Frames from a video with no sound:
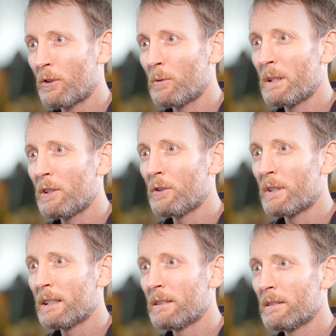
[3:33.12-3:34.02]
should be
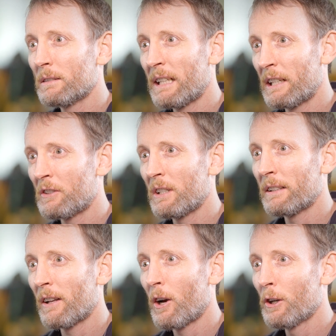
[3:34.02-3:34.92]
using the energy in
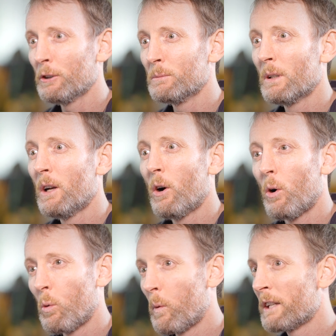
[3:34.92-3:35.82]
the home,
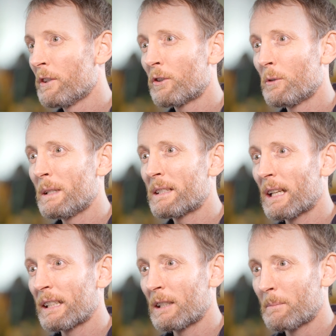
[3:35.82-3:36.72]
or when you should be
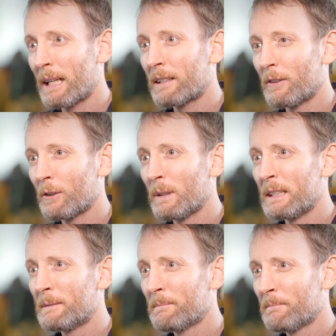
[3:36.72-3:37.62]
selling it back to the grid.